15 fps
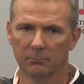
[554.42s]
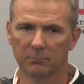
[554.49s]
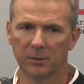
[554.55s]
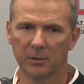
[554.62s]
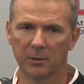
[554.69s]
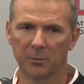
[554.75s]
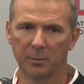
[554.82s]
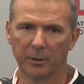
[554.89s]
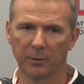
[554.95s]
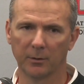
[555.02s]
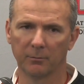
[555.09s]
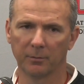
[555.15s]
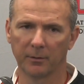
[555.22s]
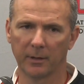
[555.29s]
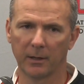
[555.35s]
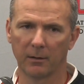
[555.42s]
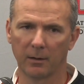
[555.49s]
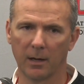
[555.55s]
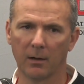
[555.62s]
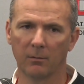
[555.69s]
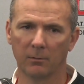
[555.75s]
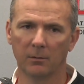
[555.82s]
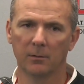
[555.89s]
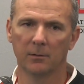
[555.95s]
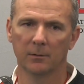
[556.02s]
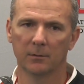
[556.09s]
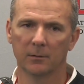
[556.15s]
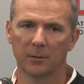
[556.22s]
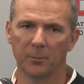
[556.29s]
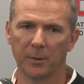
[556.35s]
this has been good for Thayer now
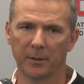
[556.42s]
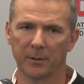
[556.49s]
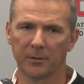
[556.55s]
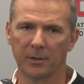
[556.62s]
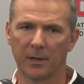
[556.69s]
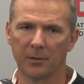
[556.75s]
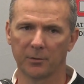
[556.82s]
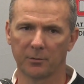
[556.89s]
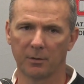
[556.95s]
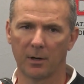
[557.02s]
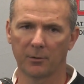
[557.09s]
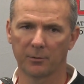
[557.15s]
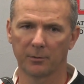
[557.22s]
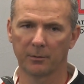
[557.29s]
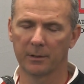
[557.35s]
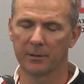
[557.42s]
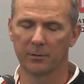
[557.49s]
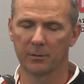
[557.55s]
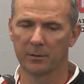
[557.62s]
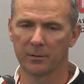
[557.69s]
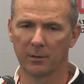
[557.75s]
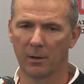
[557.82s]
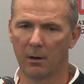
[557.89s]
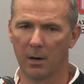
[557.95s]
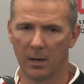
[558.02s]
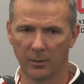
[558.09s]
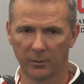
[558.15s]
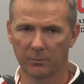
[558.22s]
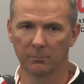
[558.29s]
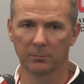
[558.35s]
to be in this kind of structure. And he's an
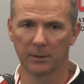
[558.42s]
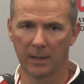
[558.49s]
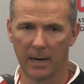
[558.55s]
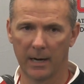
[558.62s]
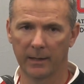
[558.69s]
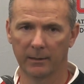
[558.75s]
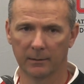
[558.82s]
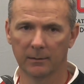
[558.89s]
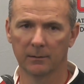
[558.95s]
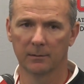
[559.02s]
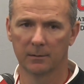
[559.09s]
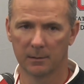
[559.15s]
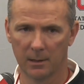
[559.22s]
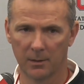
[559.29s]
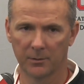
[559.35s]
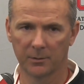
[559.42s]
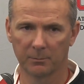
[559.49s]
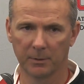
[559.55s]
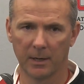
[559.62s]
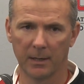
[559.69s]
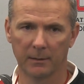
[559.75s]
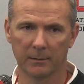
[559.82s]
awesome guy, awesome guy.